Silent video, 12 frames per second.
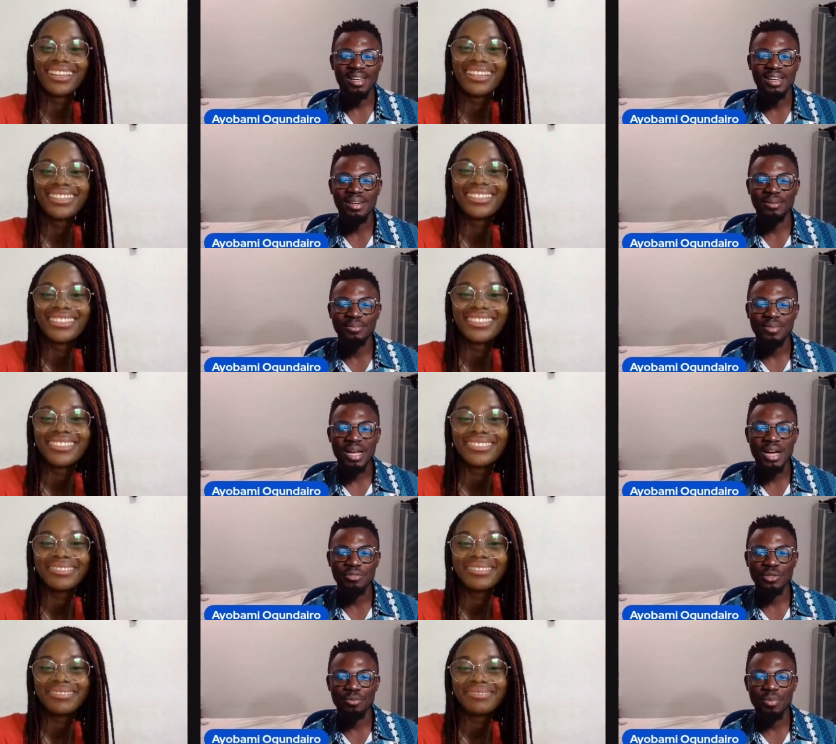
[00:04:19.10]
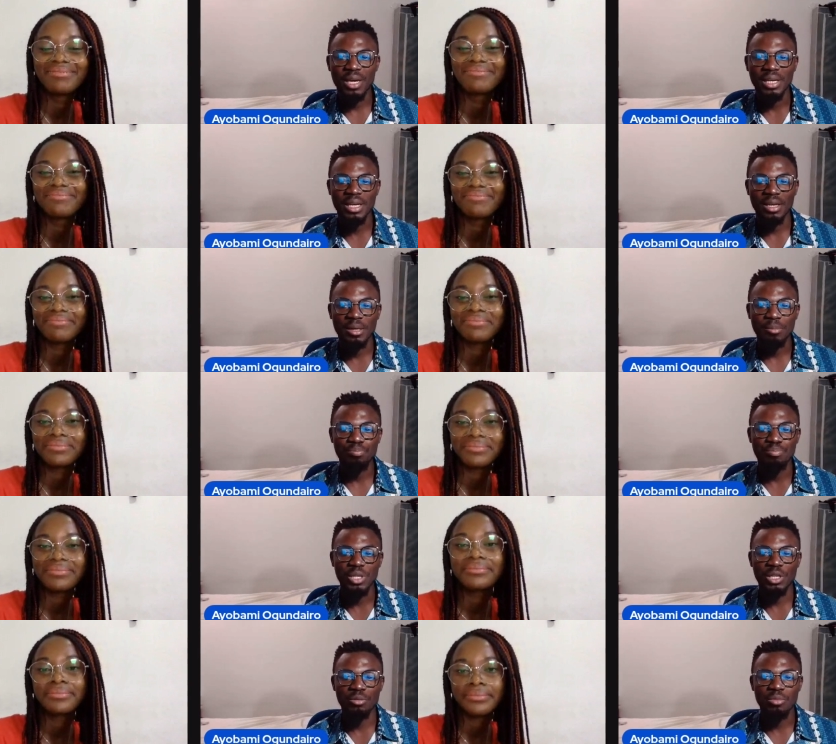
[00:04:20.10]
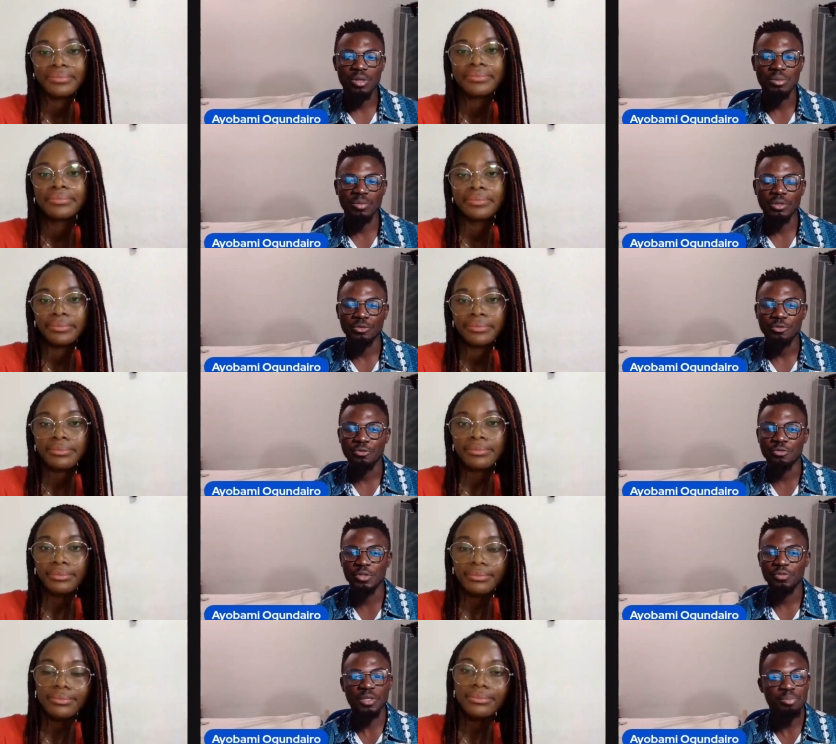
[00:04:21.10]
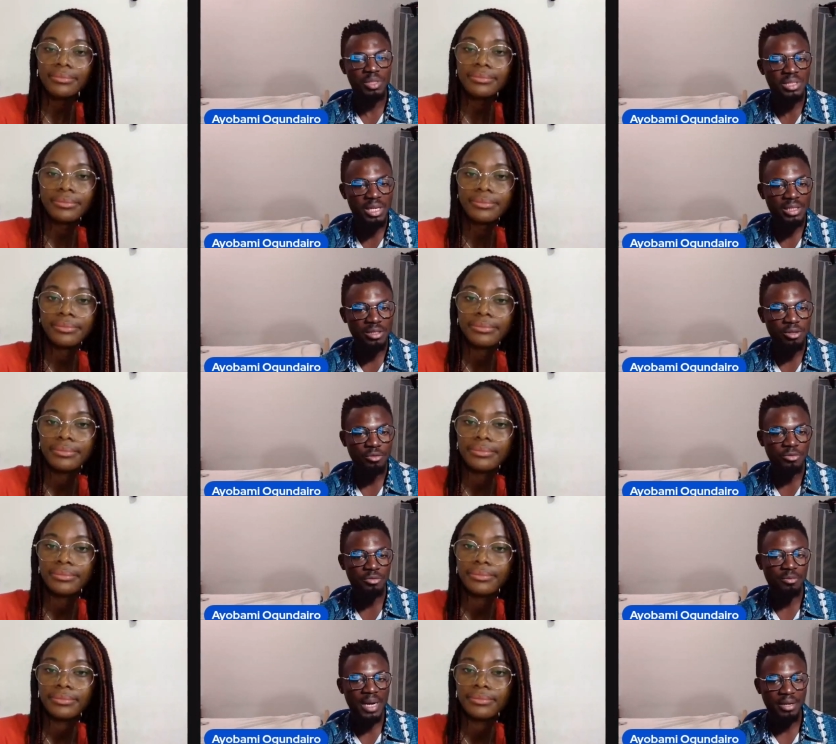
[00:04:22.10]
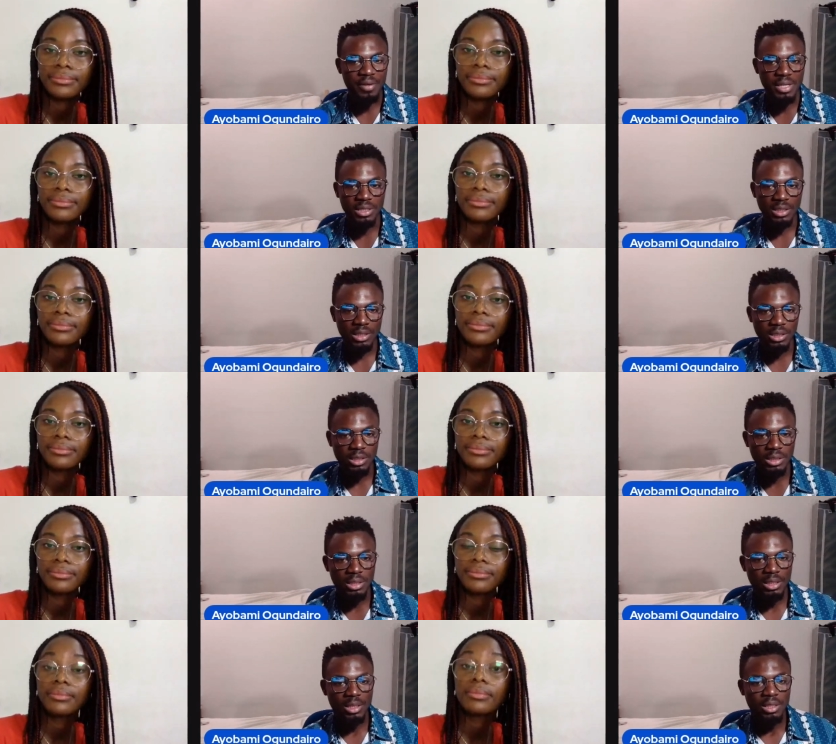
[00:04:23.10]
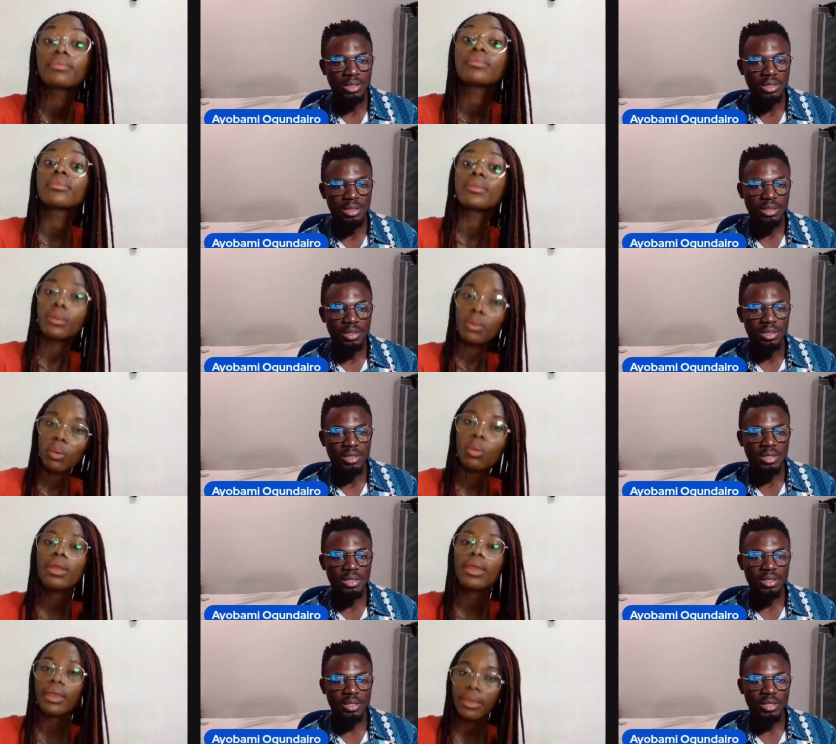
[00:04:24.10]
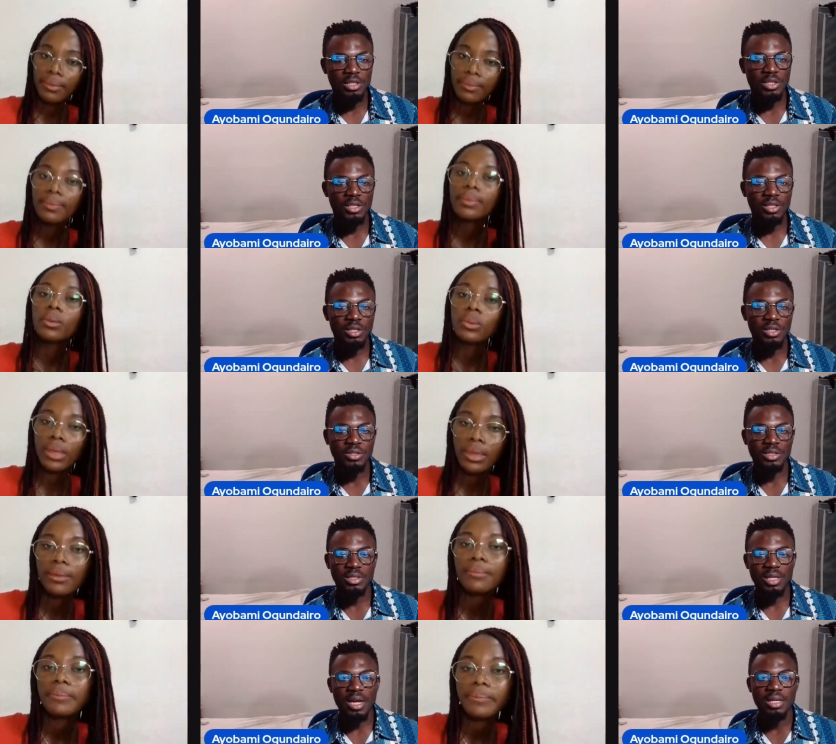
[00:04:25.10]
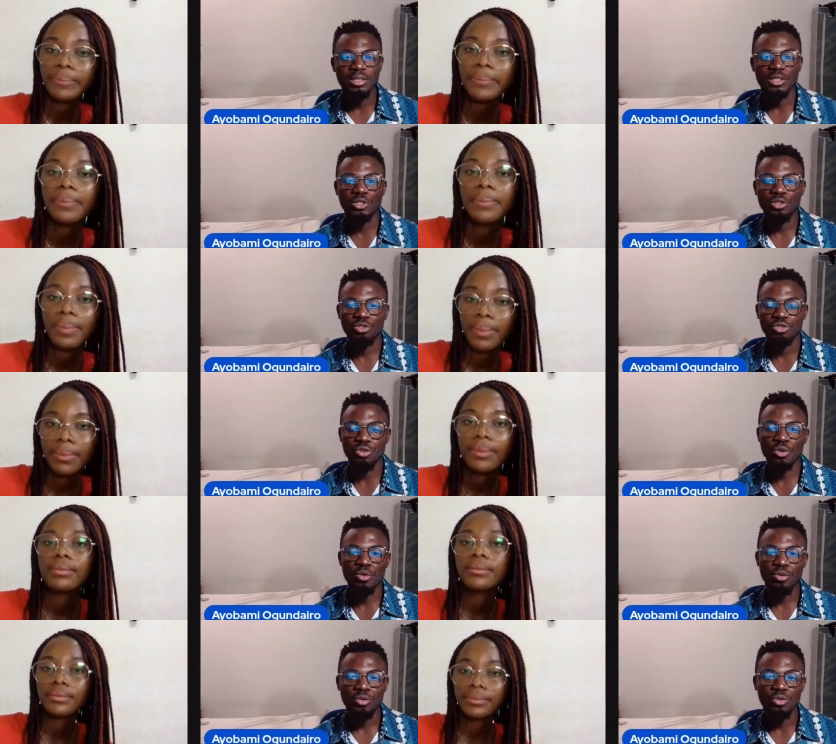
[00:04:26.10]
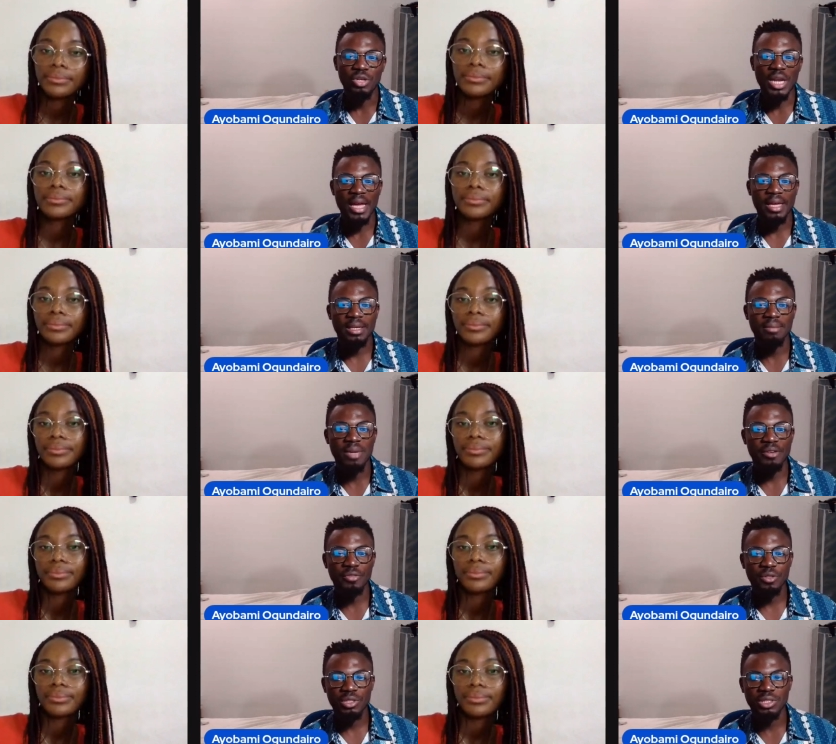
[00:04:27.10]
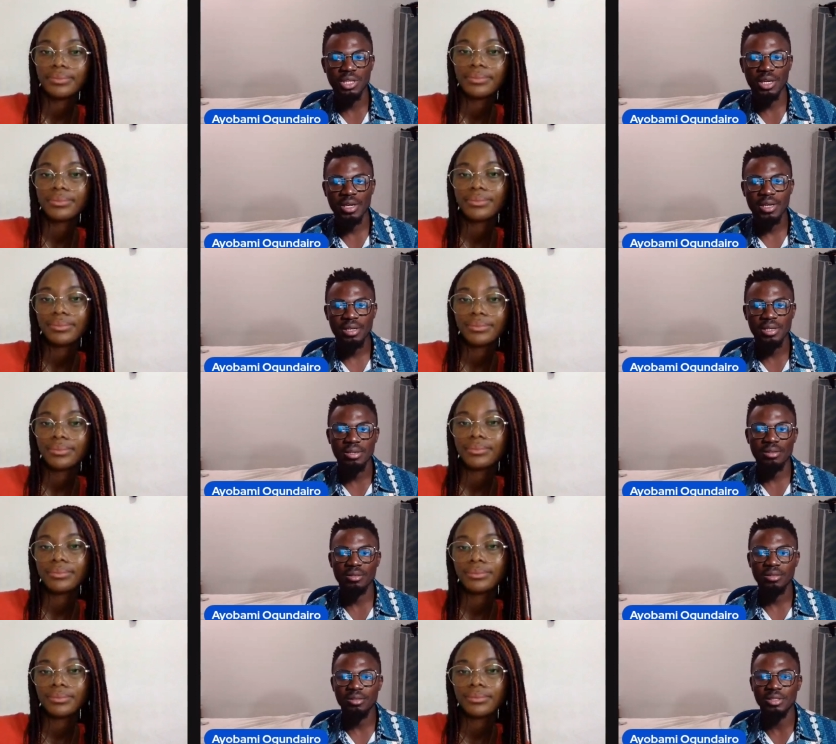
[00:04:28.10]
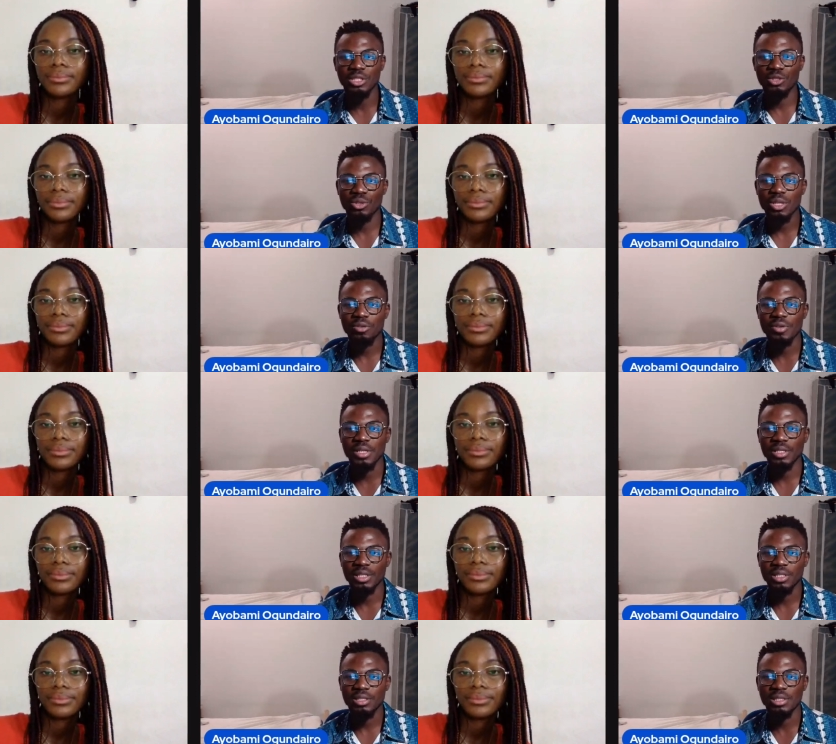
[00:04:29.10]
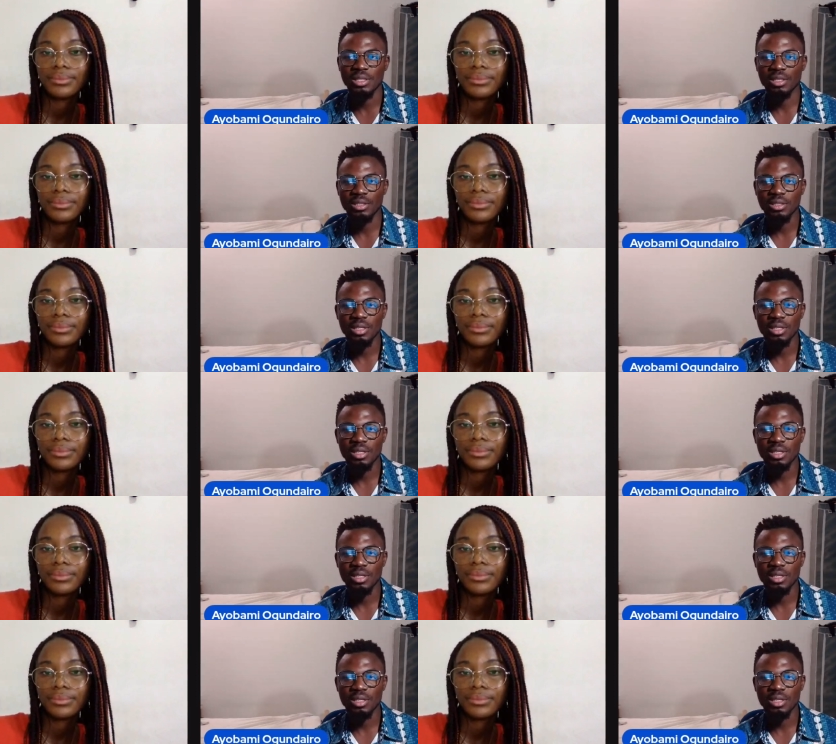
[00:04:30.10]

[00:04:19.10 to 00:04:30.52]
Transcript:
Speaker 1: um I have to make a minimum of fifty percent of my credits.
Speaker 2: Okay.
Speaker 1: You okay. understand? So, like my first year, the total credit is